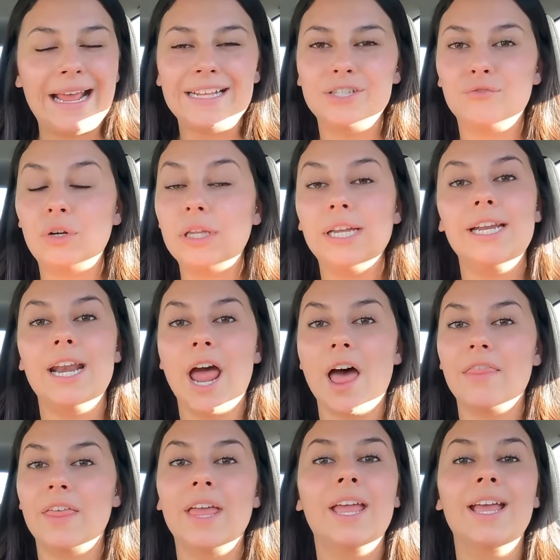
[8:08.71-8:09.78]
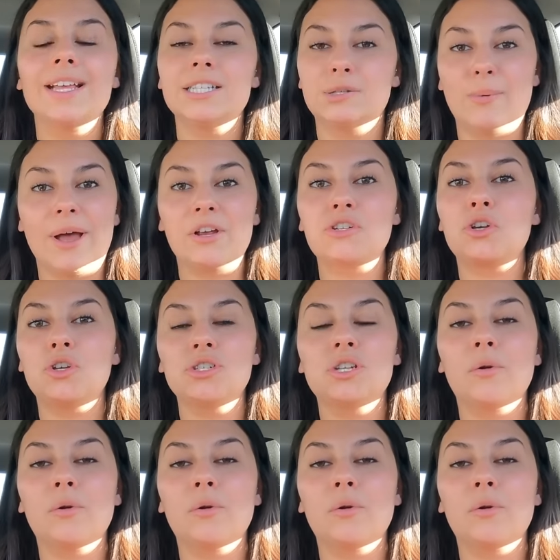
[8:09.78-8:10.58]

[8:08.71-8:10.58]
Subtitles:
It's really nothing special,